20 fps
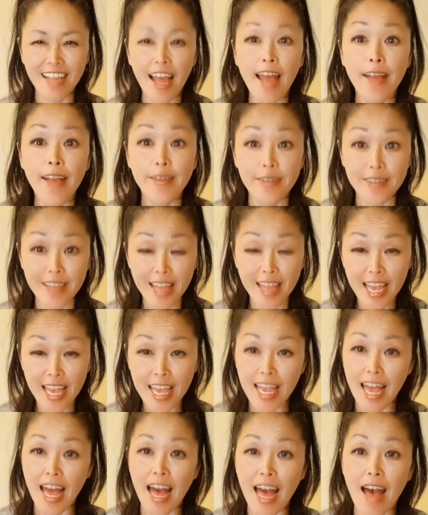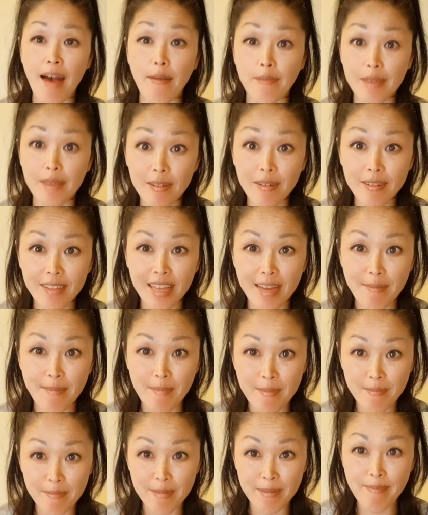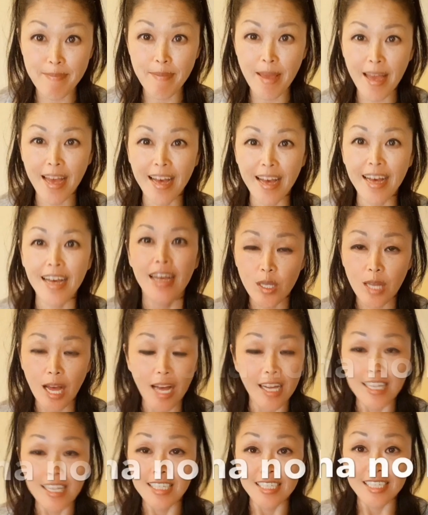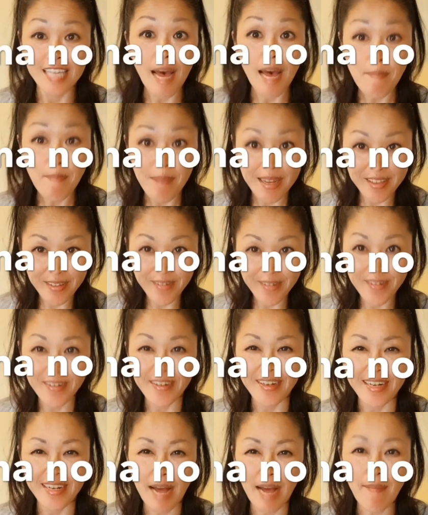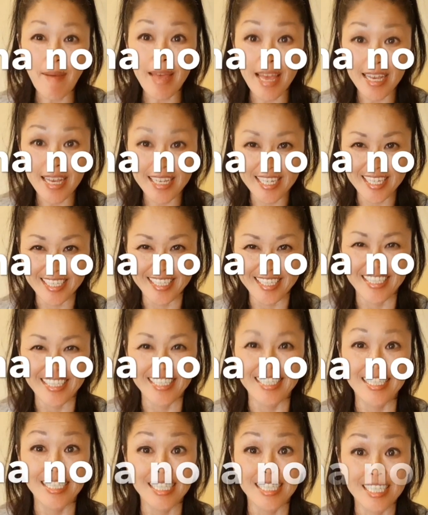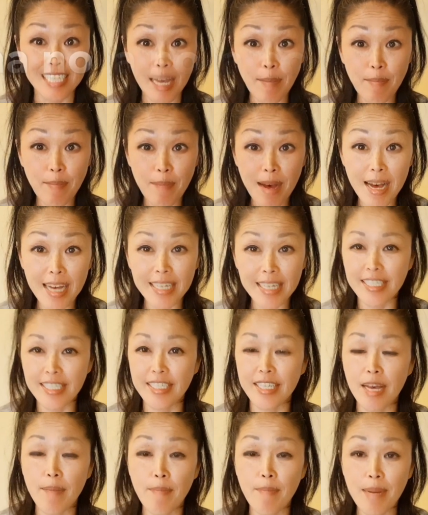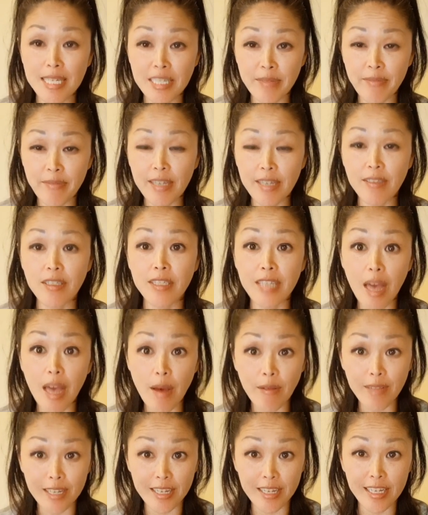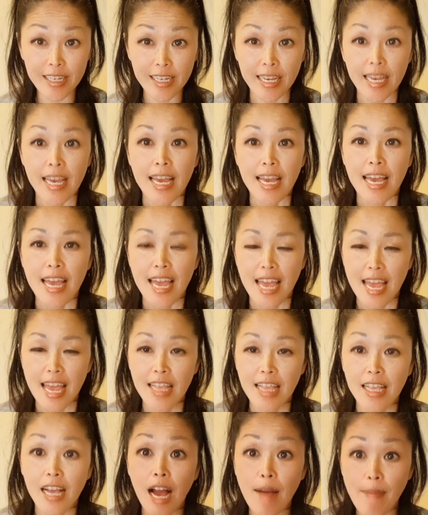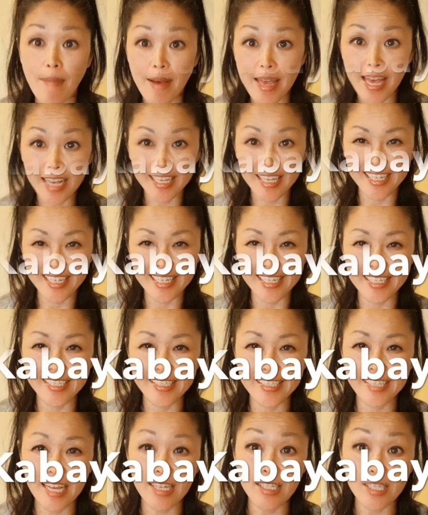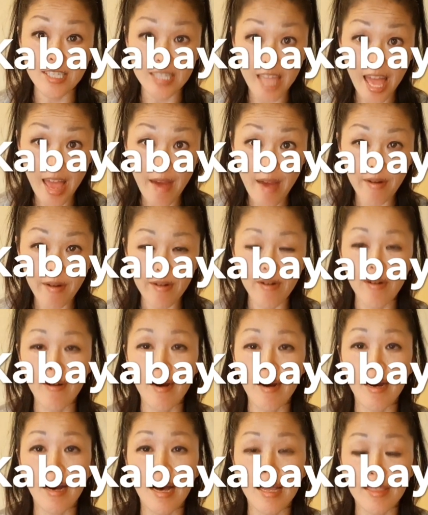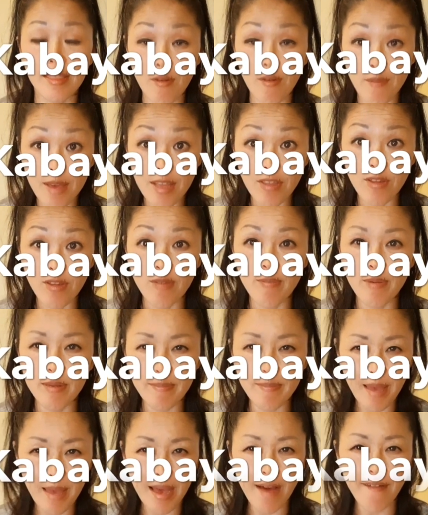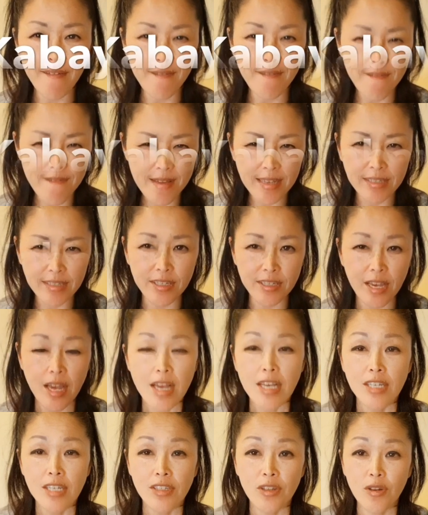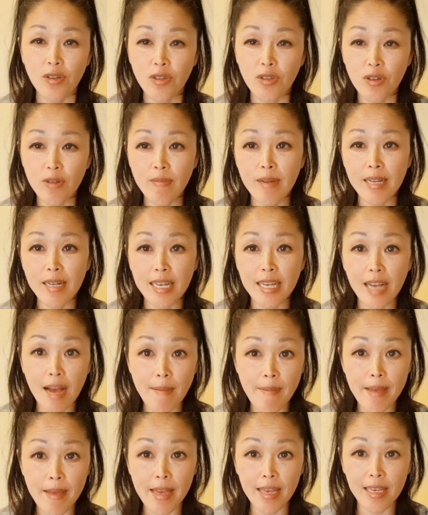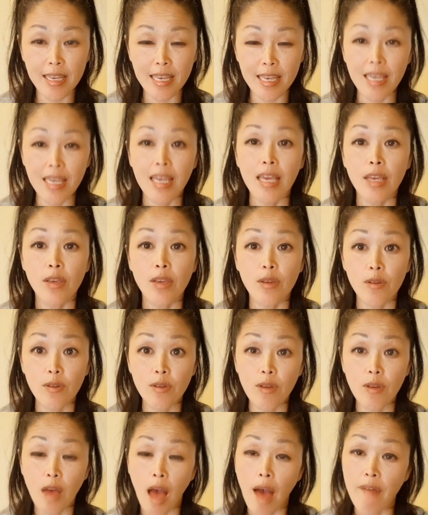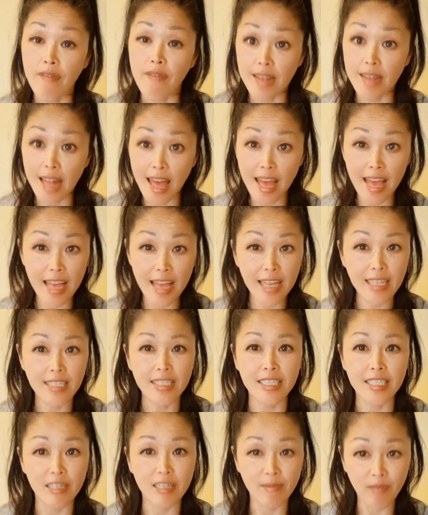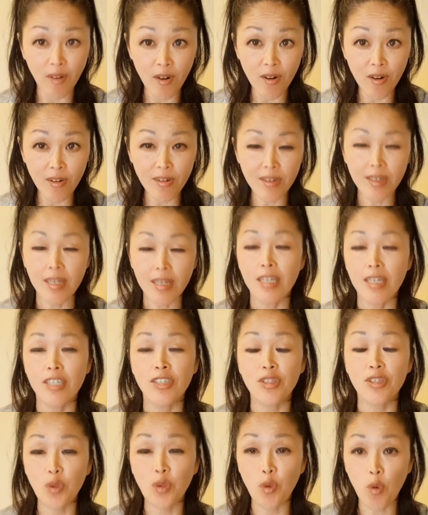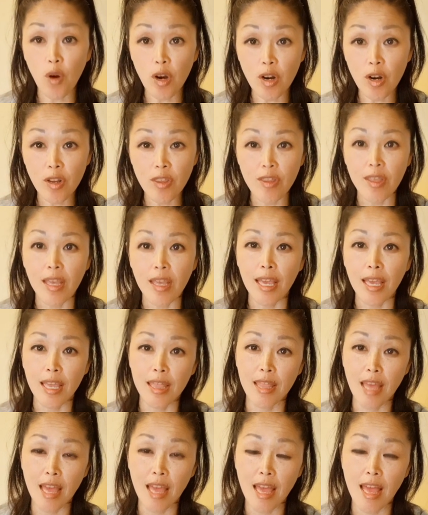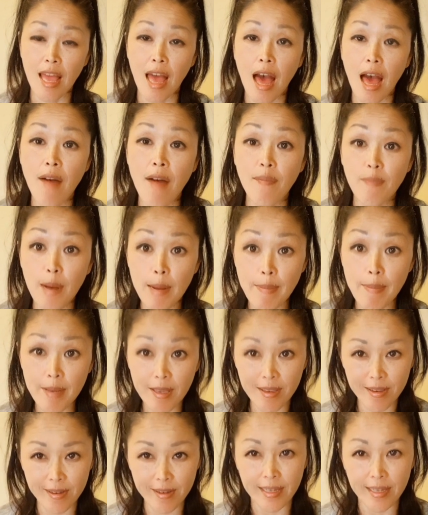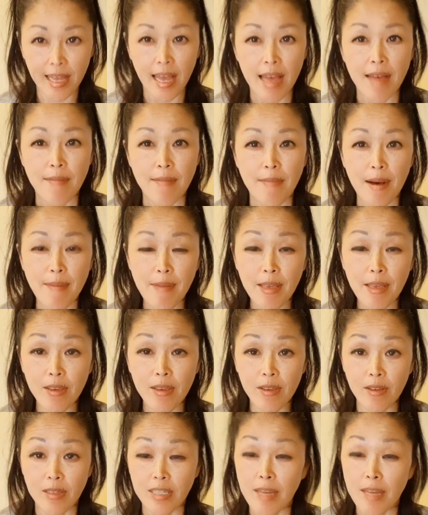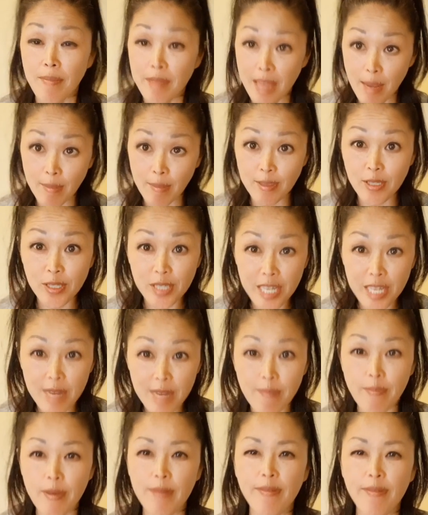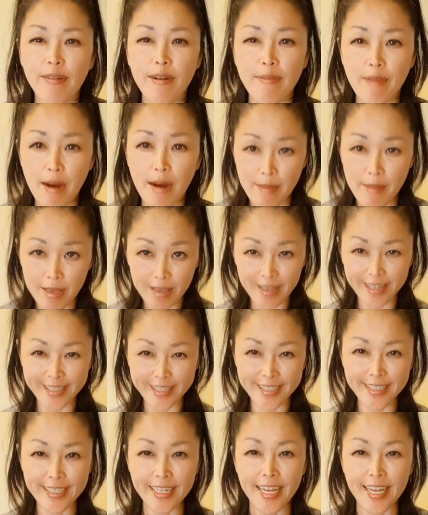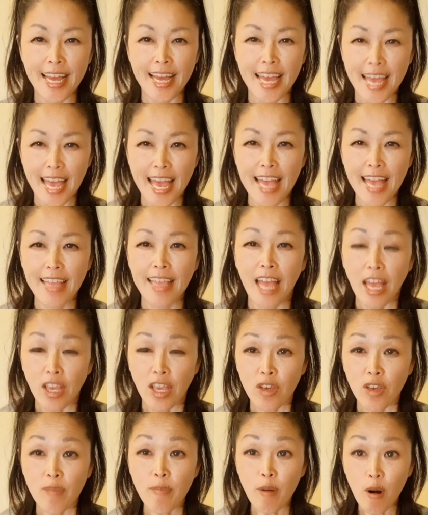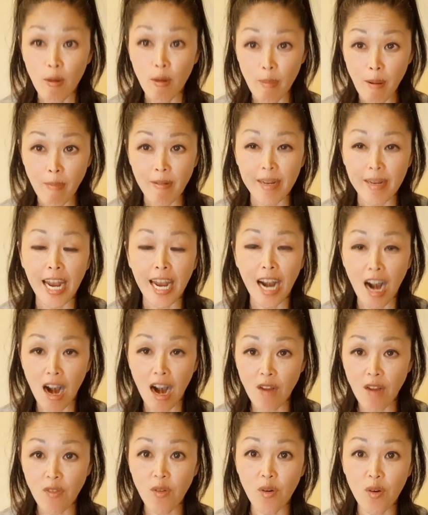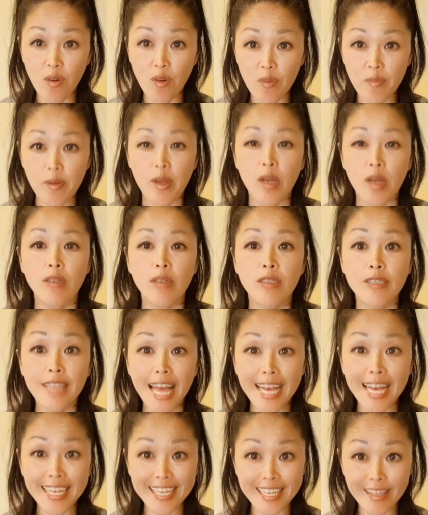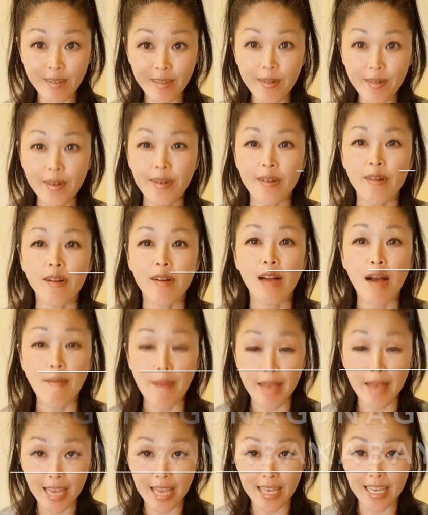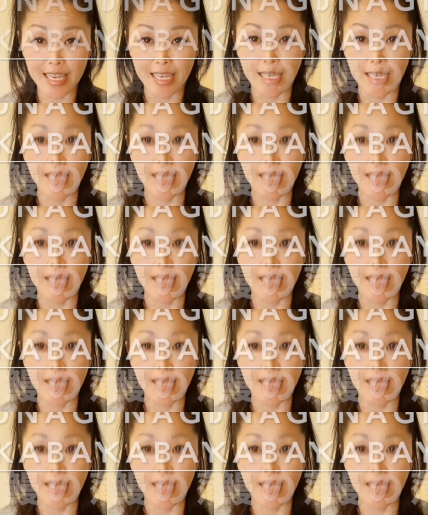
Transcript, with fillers: Today, uh, we're gonna prepare Sanma no Kabayaki. Sanma is a Pacific Sally, and Kabayaki is a style or the way to prepare fish. So normally Kabayaki, you fillet, debone, skewer, and then uh, barbecue. Barbecue, sometimes steam before barbecue. And you probably heard of Unagi no Kabayaki.